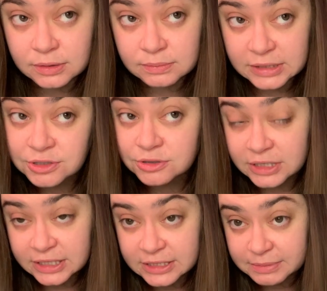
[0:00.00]
yesterday
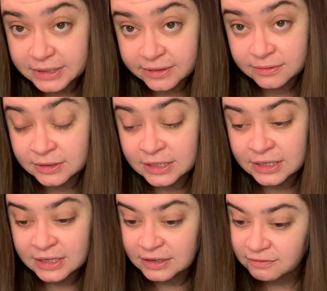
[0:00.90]
it dipped down
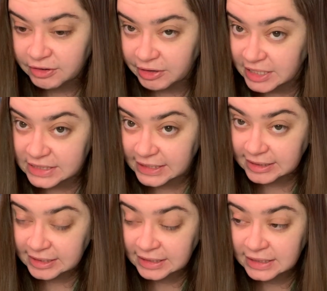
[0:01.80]
very
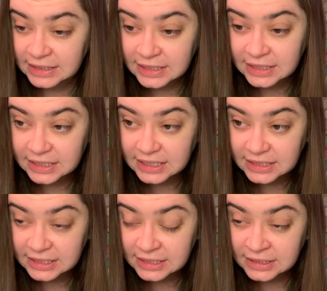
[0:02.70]
slightly, and
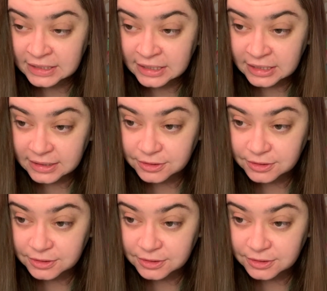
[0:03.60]
then the